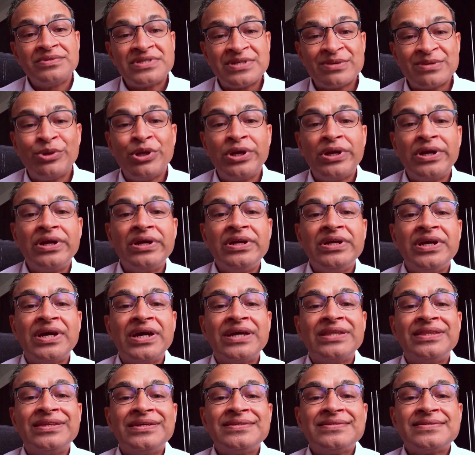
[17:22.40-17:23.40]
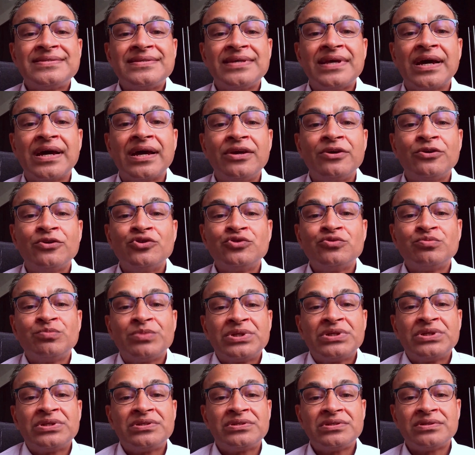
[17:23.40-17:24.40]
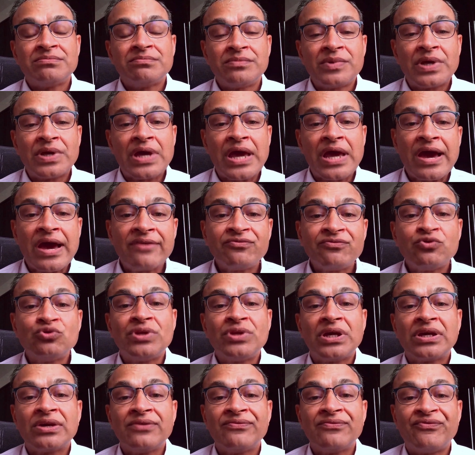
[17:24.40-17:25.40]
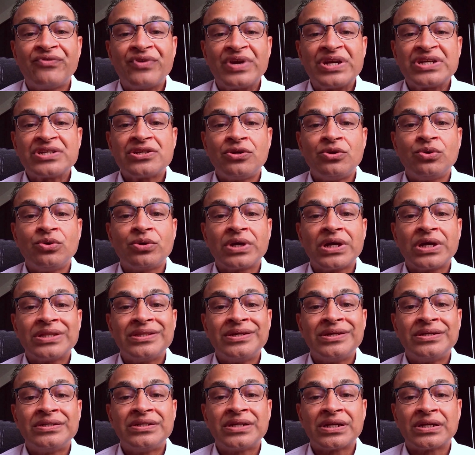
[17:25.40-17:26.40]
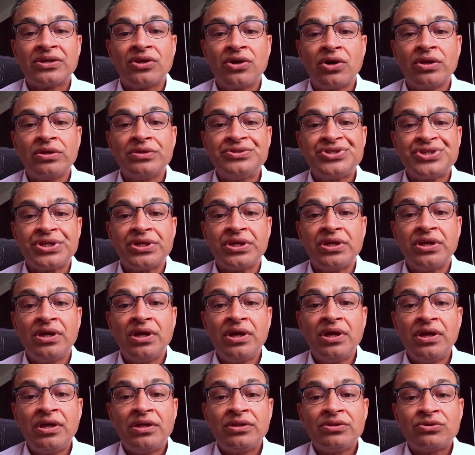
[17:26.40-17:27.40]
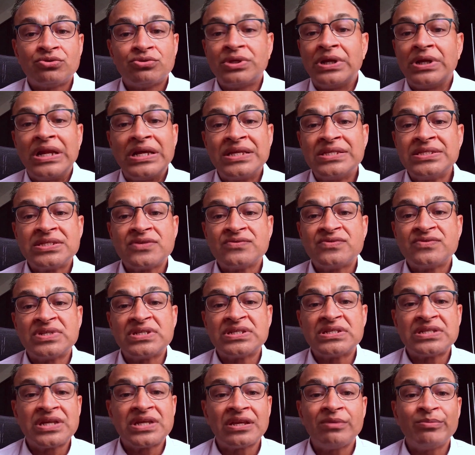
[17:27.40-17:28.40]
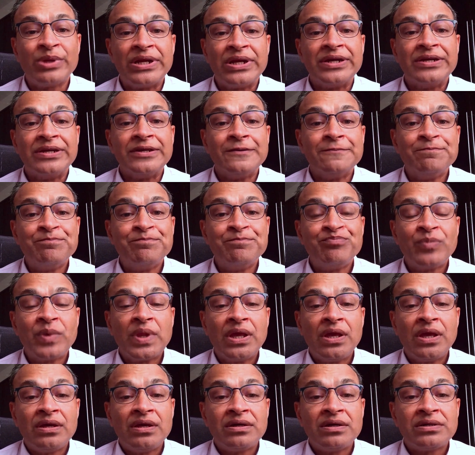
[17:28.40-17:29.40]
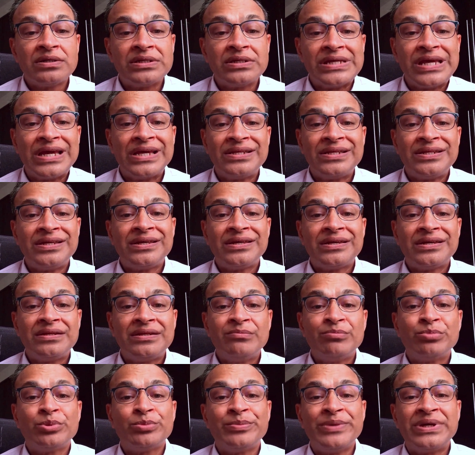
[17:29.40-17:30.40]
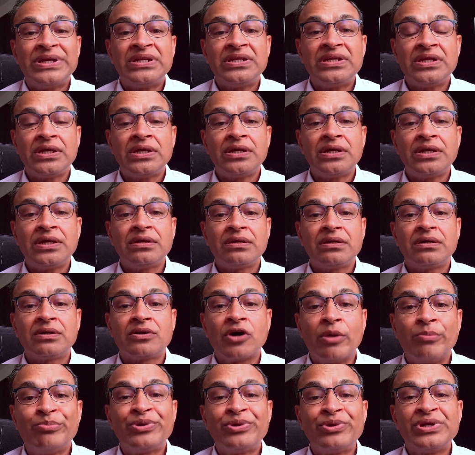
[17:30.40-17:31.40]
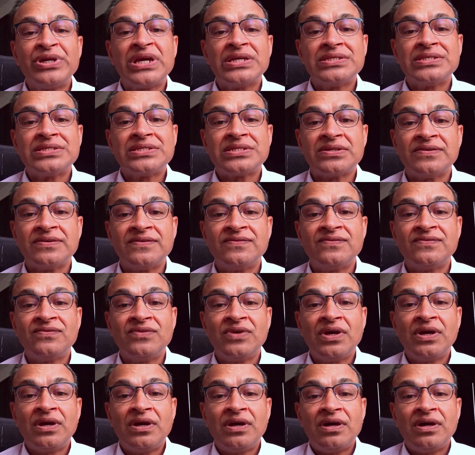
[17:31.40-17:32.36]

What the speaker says: Similarly, I think CIOs must have to take a fresh look at their technology through the lens of sustainability. Creating and implementing a comprehensive,